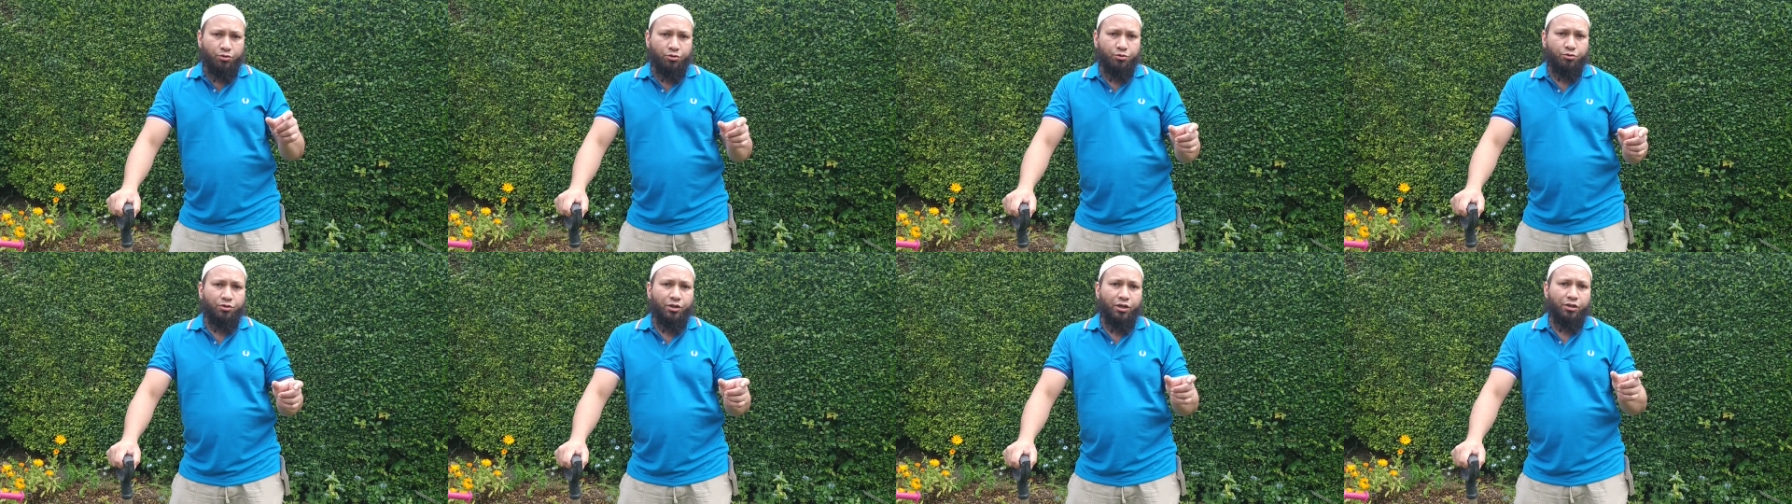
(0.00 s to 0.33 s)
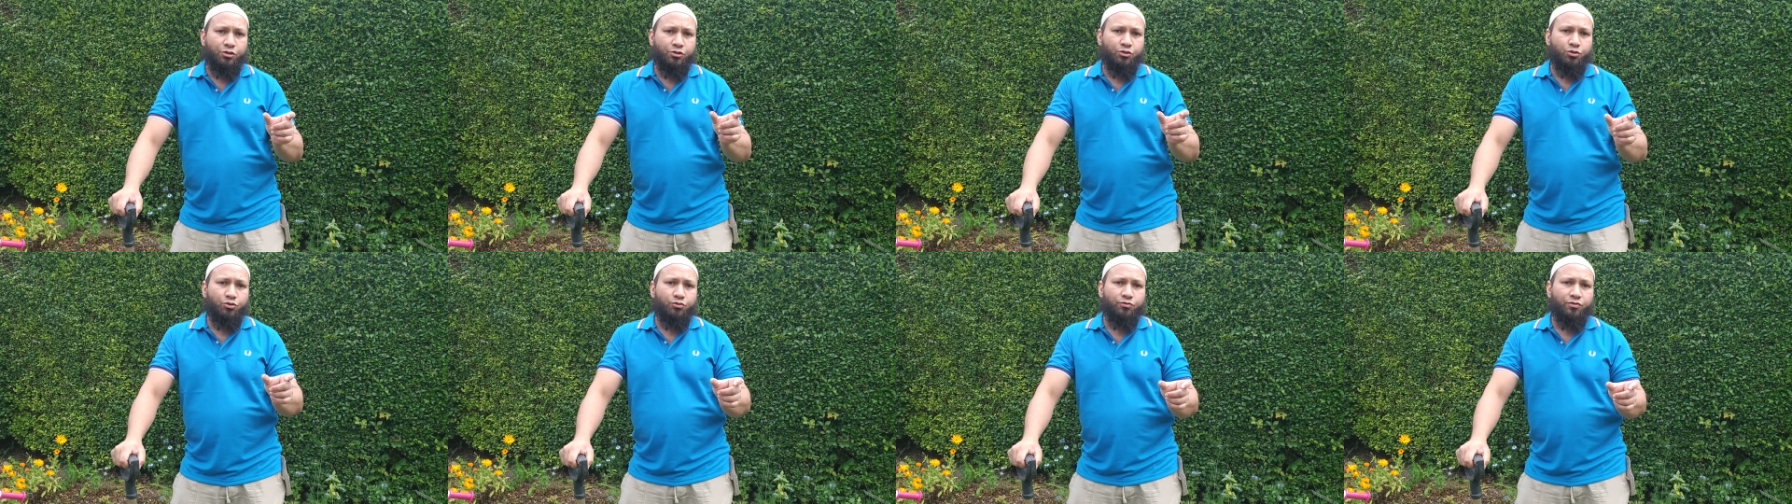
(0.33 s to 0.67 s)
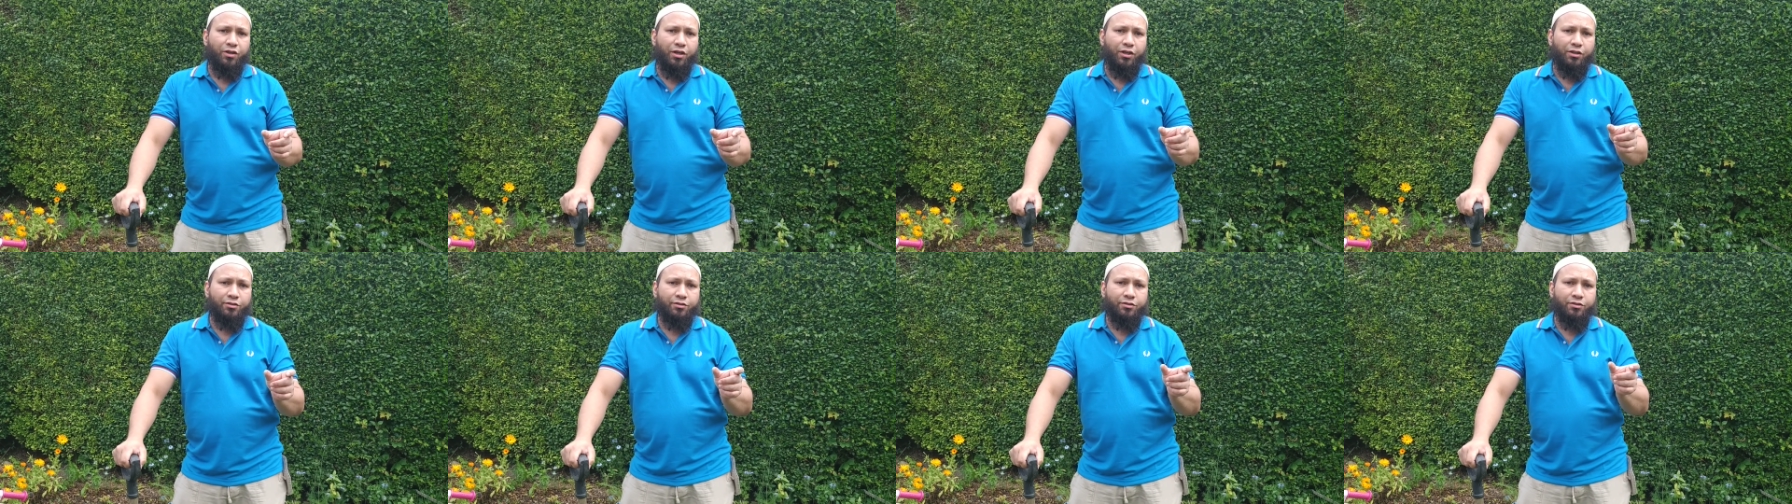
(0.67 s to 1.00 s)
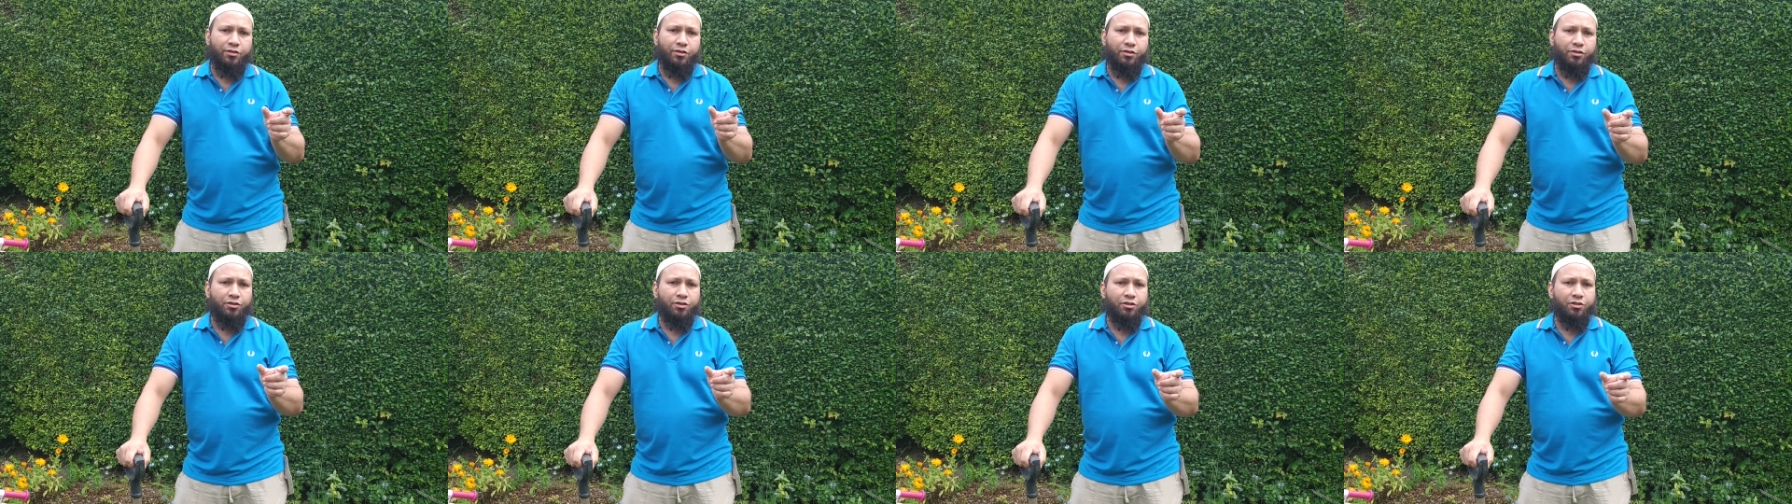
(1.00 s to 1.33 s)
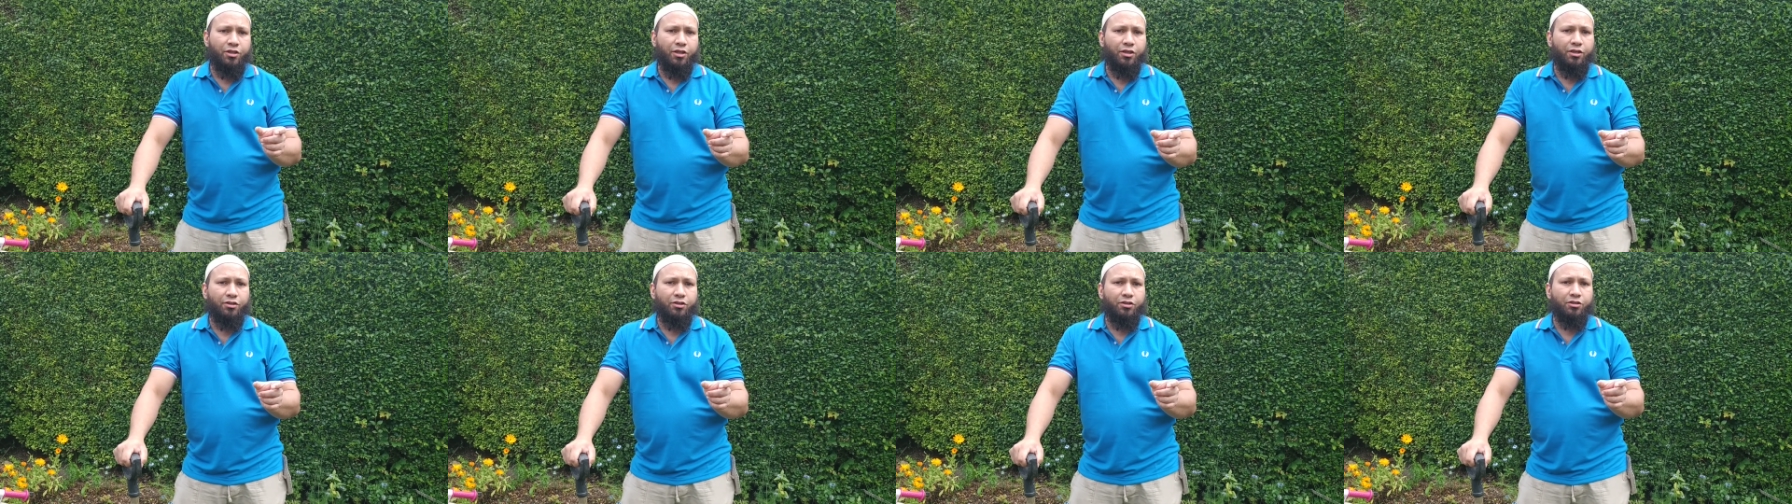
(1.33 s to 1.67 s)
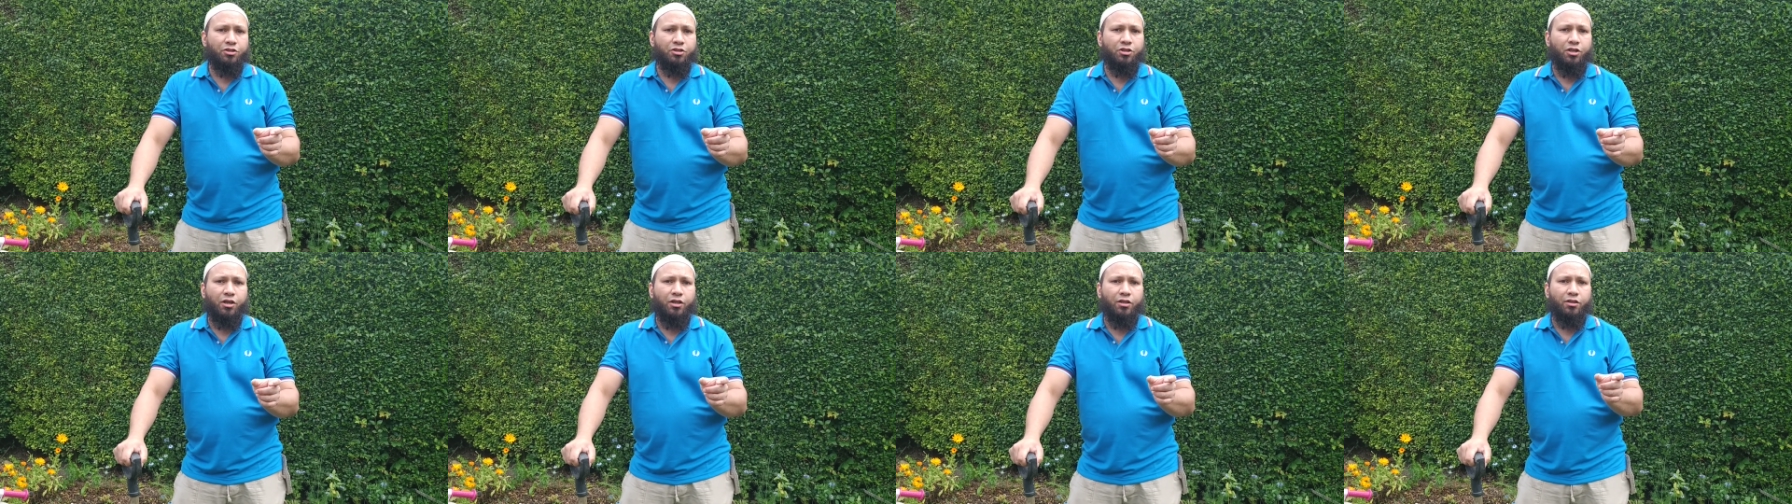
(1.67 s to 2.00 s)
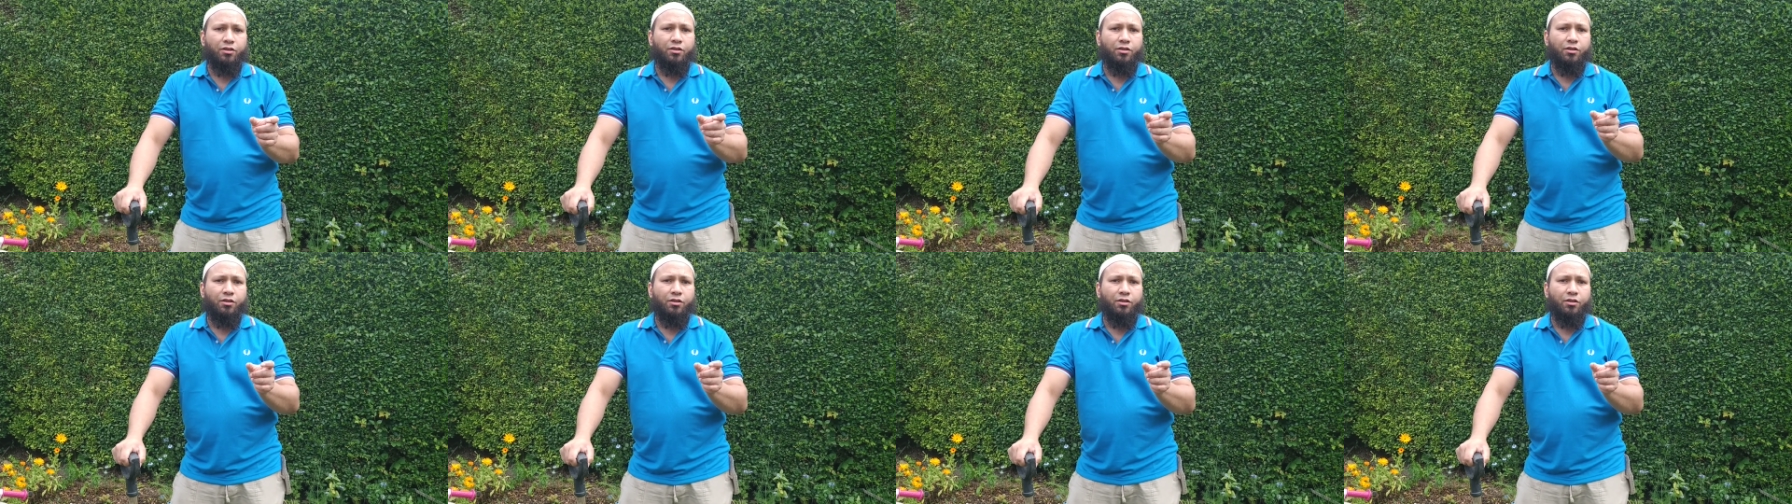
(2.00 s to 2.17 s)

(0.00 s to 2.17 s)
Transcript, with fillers: that juvenile stage, shedding the shell